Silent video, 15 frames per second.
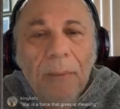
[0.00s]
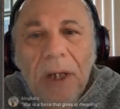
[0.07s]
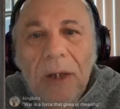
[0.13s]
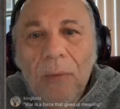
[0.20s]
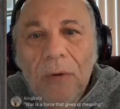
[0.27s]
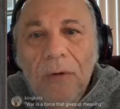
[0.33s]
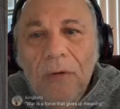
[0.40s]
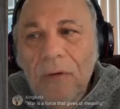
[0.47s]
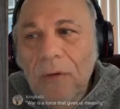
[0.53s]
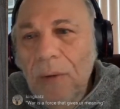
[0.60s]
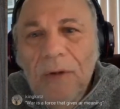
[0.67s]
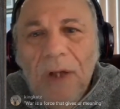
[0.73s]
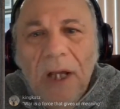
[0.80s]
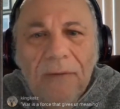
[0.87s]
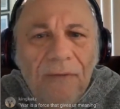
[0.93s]
He was
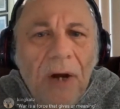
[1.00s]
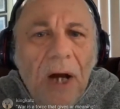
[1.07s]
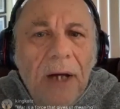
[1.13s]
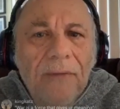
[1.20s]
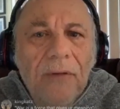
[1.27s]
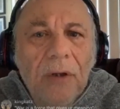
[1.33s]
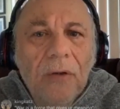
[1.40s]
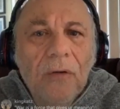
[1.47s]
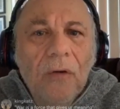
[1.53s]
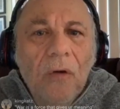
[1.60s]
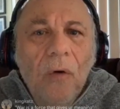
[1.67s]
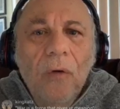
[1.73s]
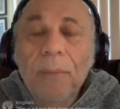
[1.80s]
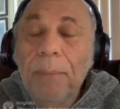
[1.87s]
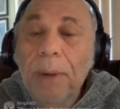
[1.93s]
like 5 years
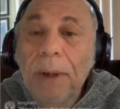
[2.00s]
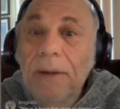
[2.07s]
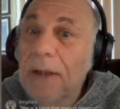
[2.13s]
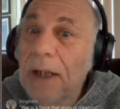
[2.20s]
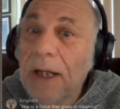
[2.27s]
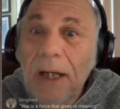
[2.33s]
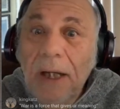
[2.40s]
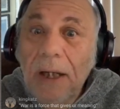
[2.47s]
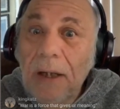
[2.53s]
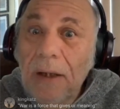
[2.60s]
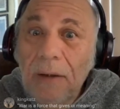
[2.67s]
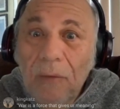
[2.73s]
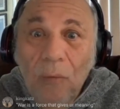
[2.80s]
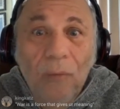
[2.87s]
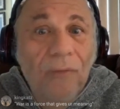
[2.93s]
old, but the
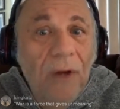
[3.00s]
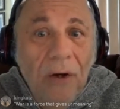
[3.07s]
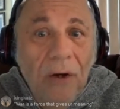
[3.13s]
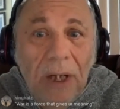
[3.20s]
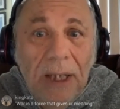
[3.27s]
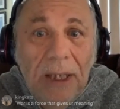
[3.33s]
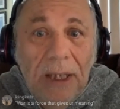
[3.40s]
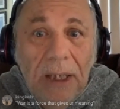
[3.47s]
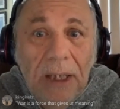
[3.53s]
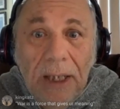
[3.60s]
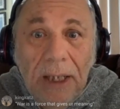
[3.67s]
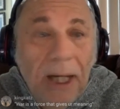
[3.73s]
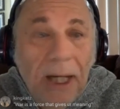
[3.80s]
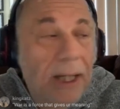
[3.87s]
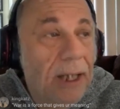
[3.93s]
kid, very
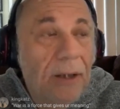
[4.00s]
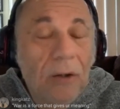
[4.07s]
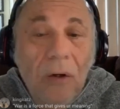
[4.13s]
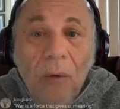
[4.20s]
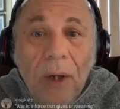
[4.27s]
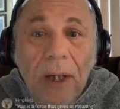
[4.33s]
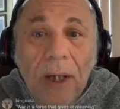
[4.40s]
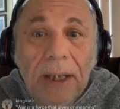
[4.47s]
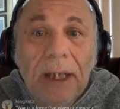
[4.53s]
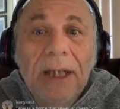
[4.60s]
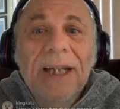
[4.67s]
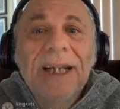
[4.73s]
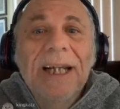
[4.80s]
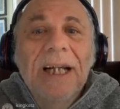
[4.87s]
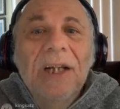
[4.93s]
athletic. I had no idea.
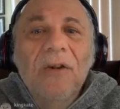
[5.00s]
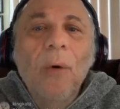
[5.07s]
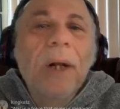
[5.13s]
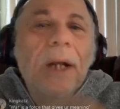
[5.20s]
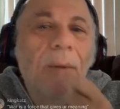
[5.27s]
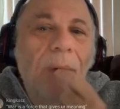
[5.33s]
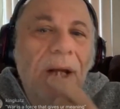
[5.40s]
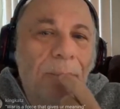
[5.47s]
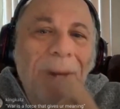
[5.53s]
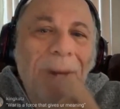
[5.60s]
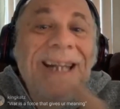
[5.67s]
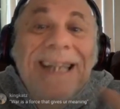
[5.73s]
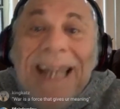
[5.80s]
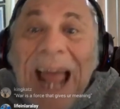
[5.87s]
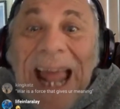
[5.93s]
So anyway,
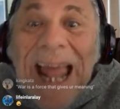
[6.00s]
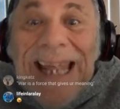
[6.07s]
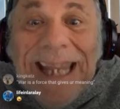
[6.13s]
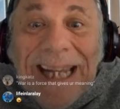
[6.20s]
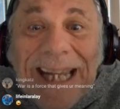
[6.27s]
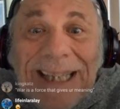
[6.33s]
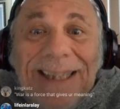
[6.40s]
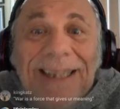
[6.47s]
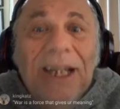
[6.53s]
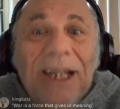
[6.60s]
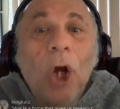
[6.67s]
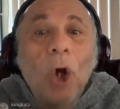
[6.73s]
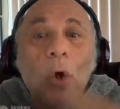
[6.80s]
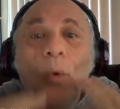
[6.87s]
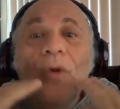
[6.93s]
my dentist,
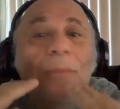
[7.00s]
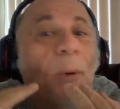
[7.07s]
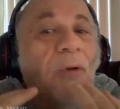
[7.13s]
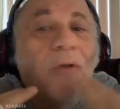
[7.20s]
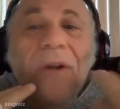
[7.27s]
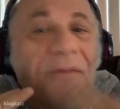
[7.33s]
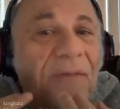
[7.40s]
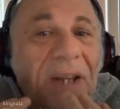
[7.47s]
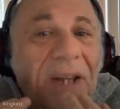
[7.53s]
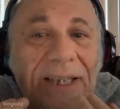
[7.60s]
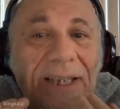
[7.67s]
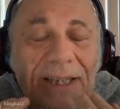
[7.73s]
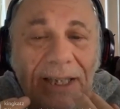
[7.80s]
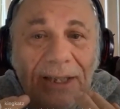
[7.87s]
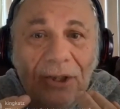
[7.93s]
who was supposed to
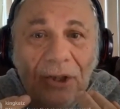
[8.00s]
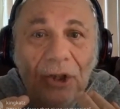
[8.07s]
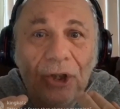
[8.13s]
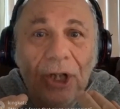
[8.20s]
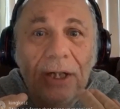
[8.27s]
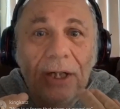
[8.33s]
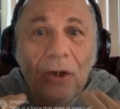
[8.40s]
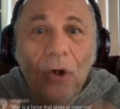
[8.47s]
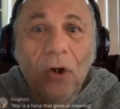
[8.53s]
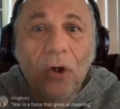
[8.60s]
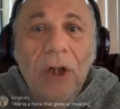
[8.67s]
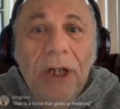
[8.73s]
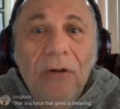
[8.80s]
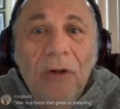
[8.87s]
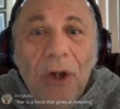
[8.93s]
fix this shit
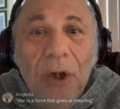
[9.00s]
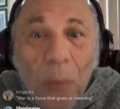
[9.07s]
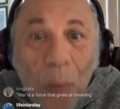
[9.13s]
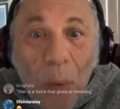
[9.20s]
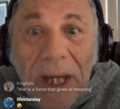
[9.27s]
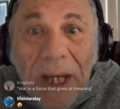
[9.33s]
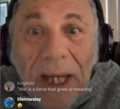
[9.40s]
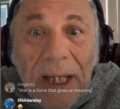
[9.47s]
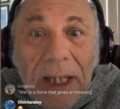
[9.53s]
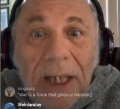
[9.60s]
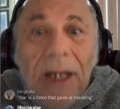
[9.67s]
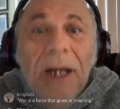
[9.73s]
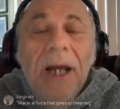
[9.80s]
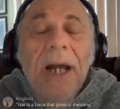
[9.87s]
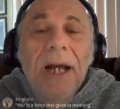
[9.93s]
earlier in the
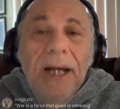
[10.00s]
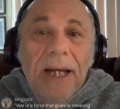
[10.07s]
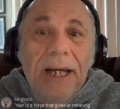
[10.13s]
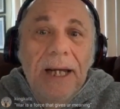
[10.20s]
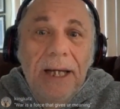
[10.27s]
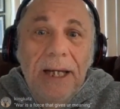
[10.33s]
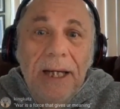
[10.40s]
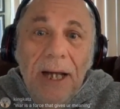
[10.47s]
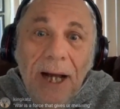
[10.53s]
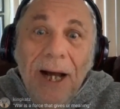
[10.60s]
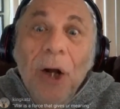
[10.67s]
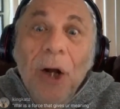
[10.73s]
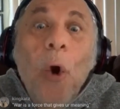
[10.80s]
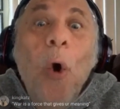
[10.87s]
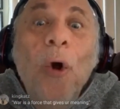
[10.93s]
week, he
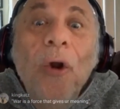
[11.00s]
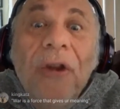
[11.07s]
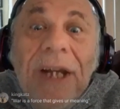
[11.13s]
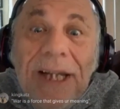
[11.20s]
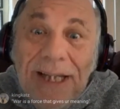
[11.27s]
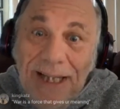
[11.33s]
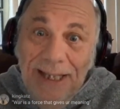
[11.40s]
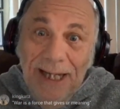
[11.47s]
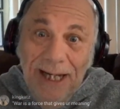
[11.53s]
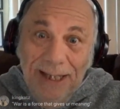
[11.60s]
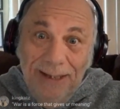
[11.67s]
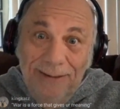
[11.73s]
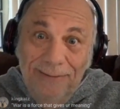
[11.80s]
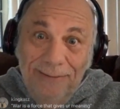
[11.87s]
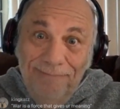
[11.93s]
called in
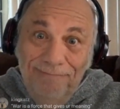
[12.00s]
sick.